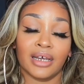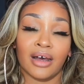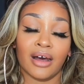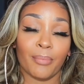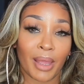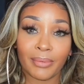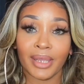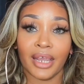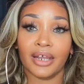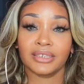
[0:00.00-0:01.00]
uh, baby
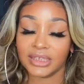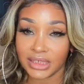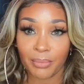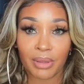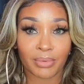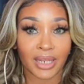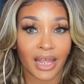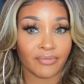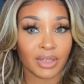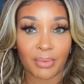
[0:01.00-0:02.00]
hairs and some people
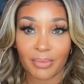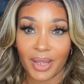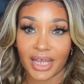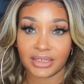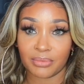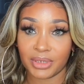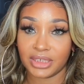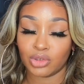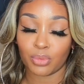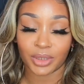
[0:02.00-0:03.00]
like for their baby hairs to be
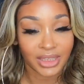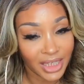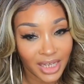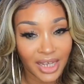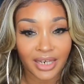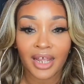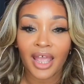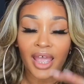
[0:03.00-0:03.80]
super thin